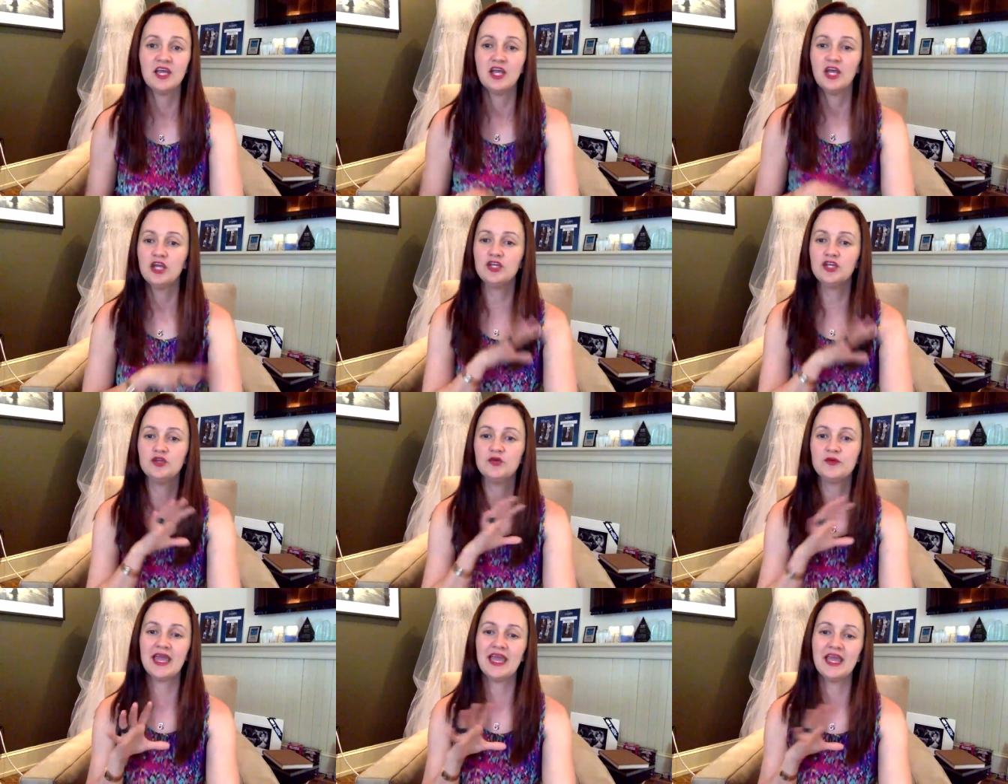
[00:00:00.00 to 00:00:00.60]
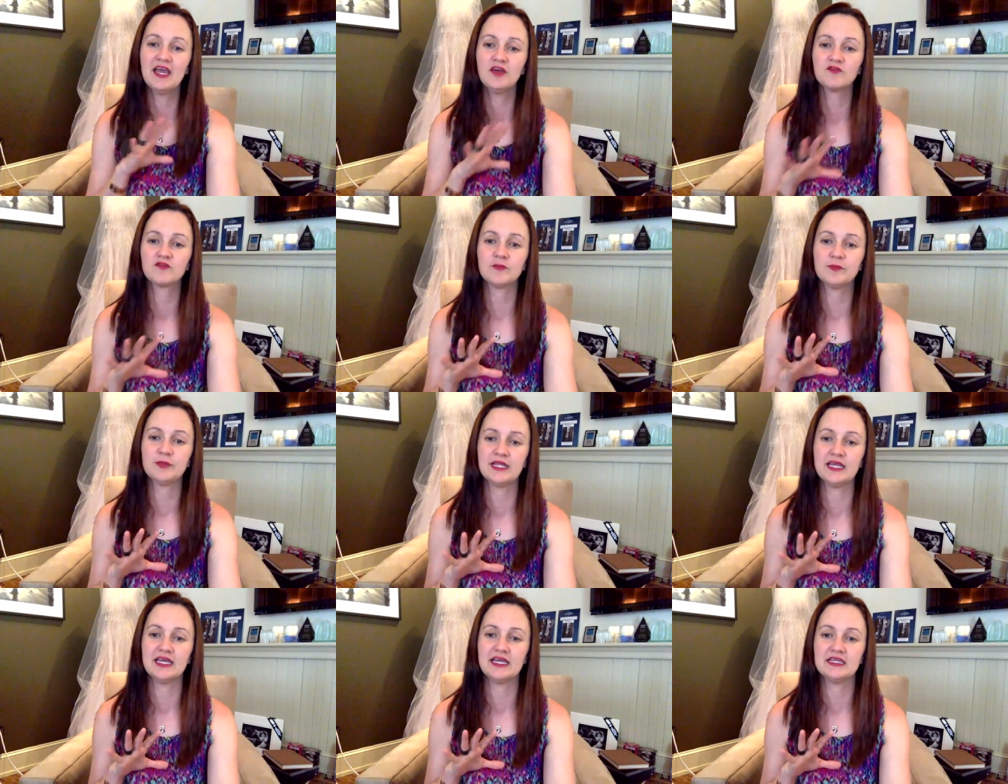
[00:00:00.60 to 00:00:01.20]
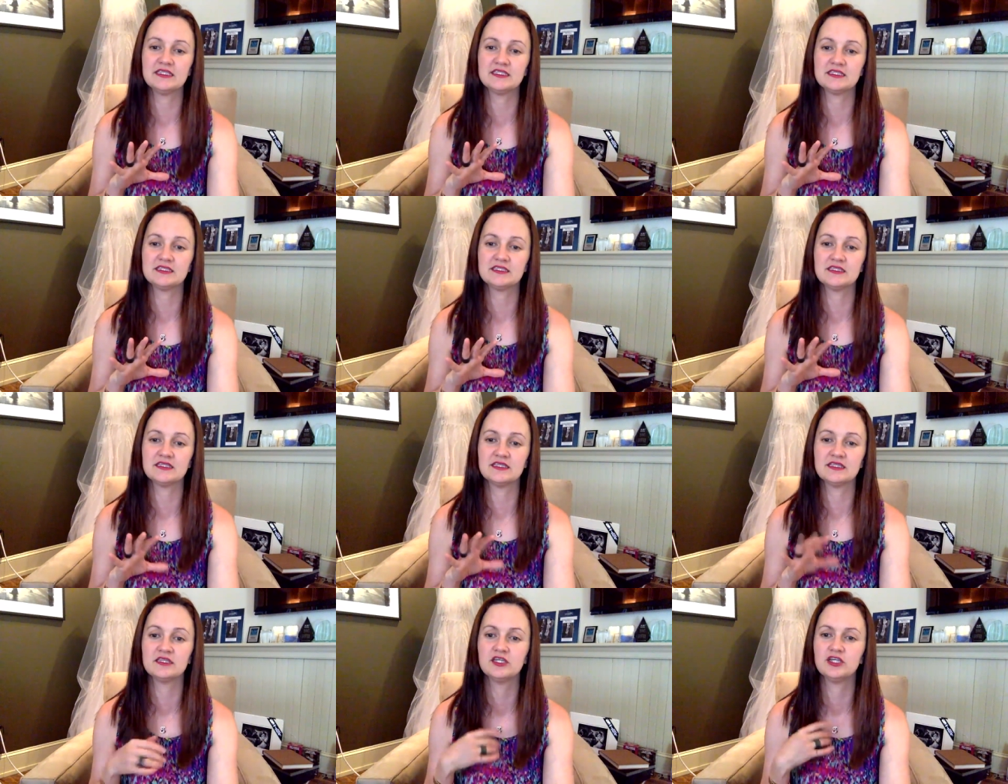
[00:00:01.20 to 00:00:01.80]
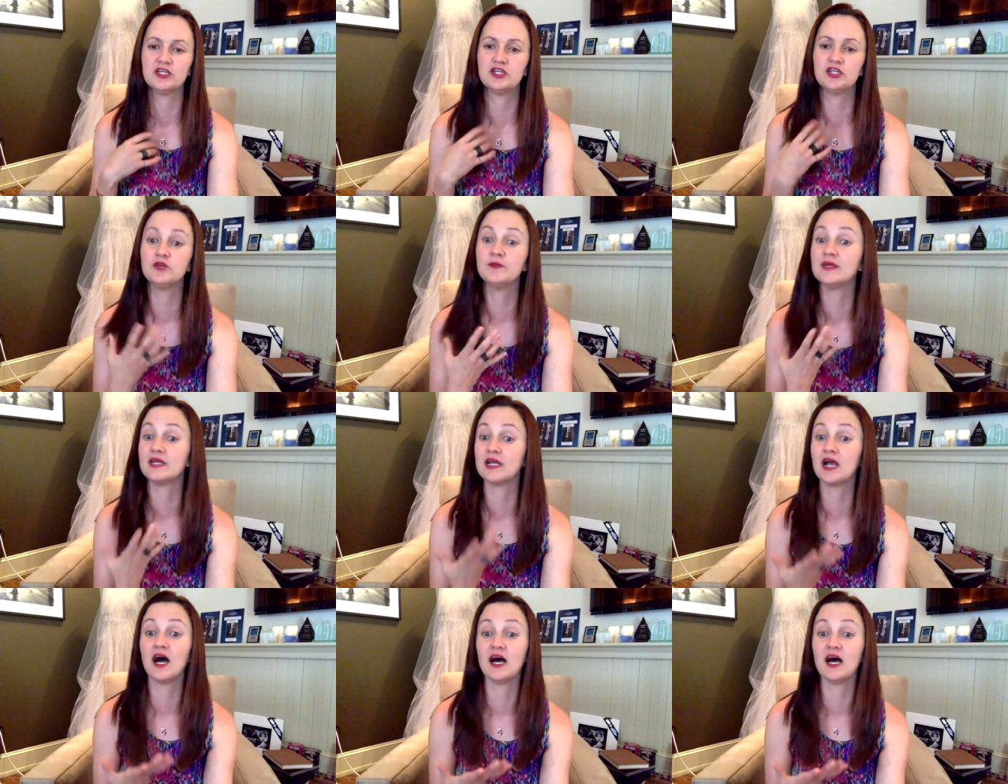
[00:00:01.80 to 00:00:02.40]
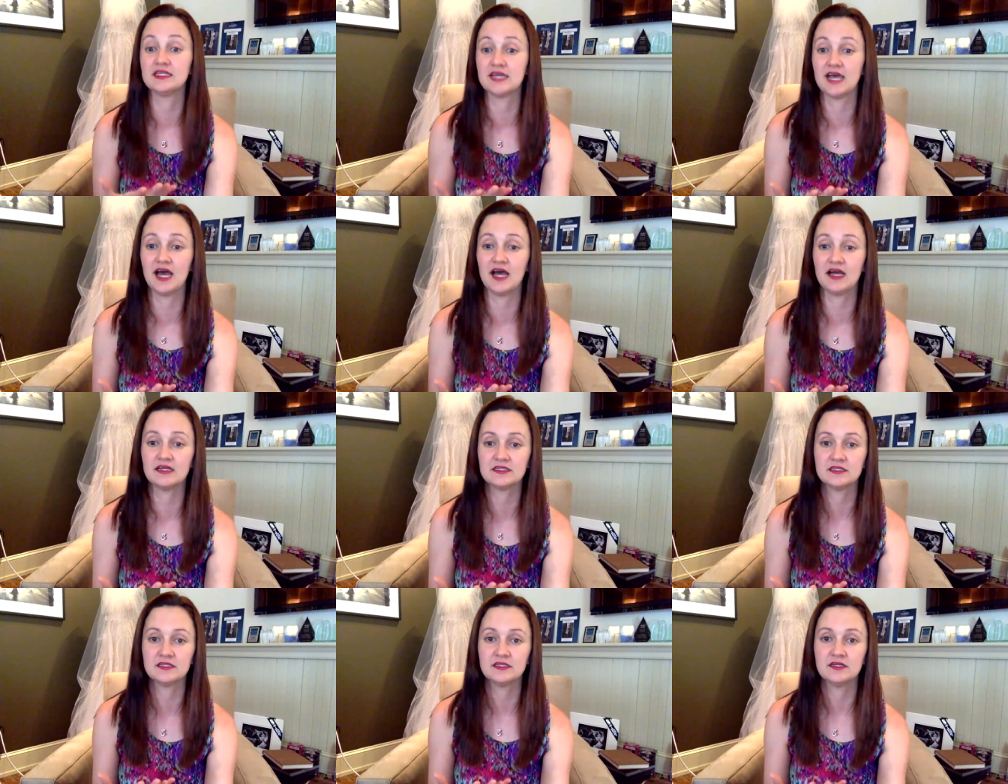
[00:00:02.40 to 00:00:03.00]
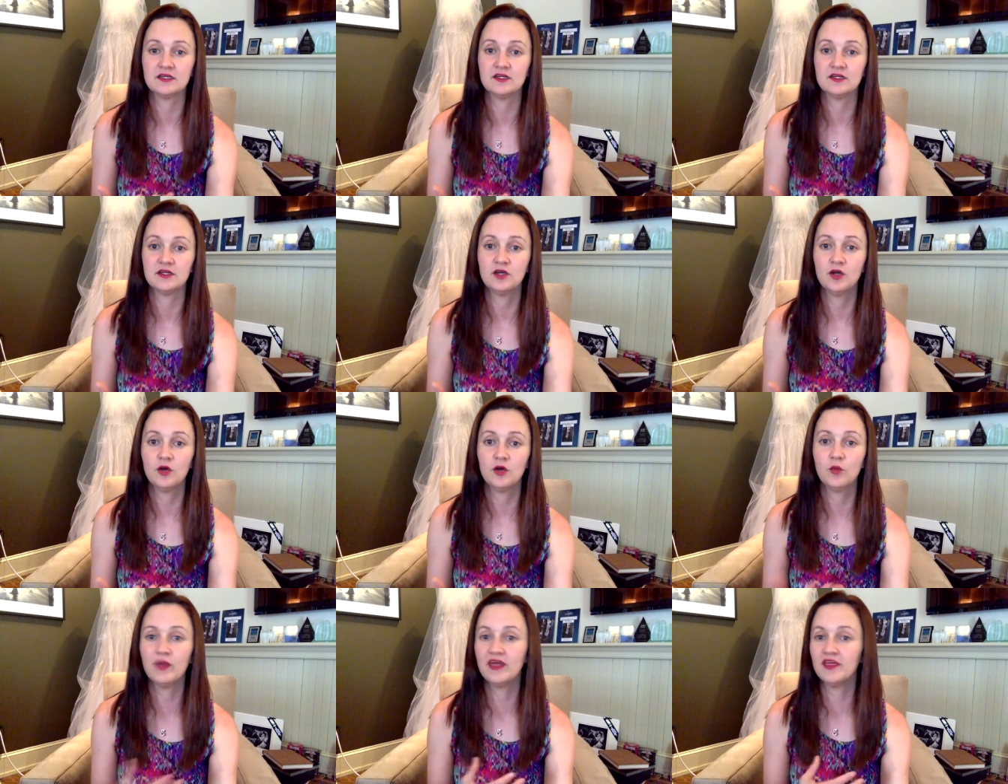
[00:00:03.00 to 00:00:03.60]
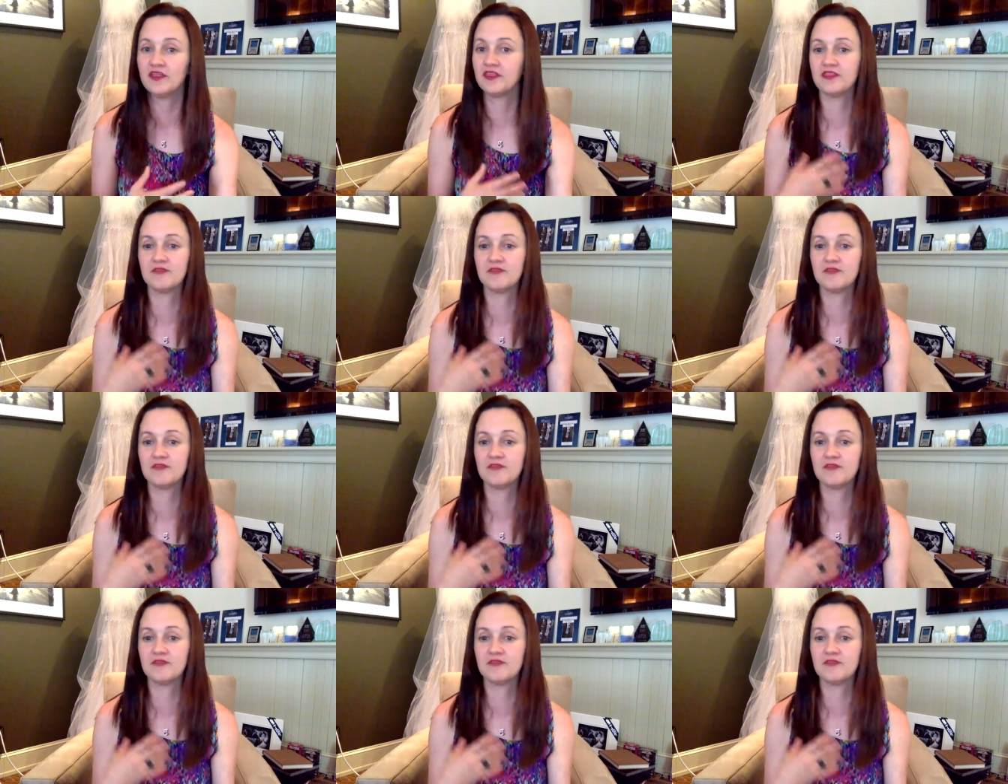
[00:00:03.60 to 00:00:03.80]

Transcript: You can't replace the human contact with